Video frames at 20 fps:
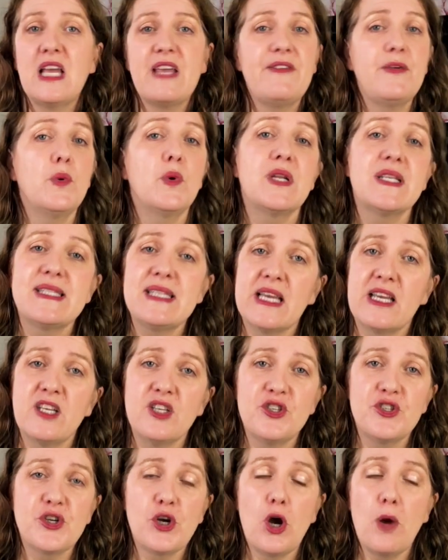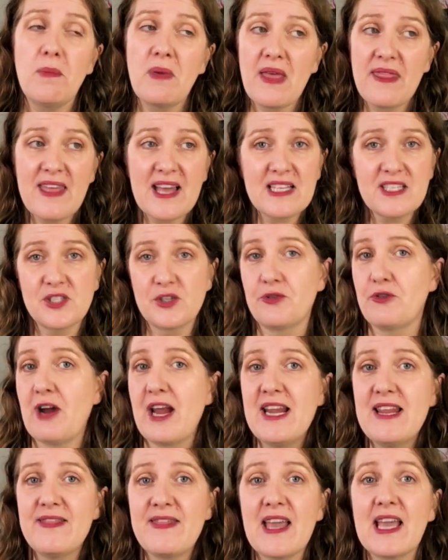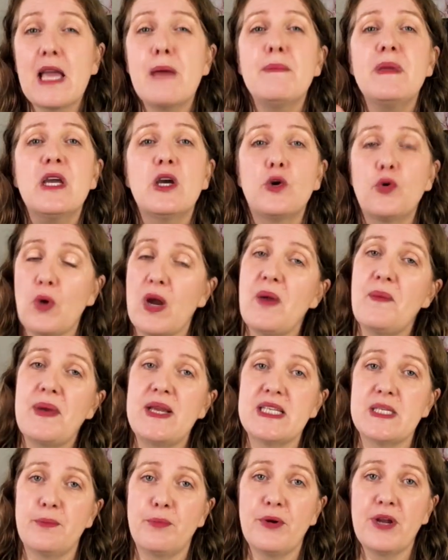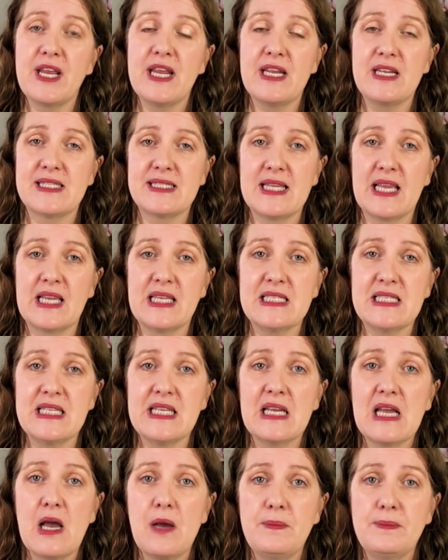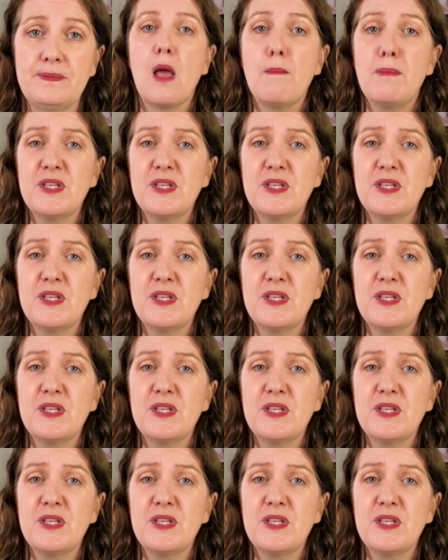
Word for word: If you want a second job, that's great. That can be a great way to bring in second income.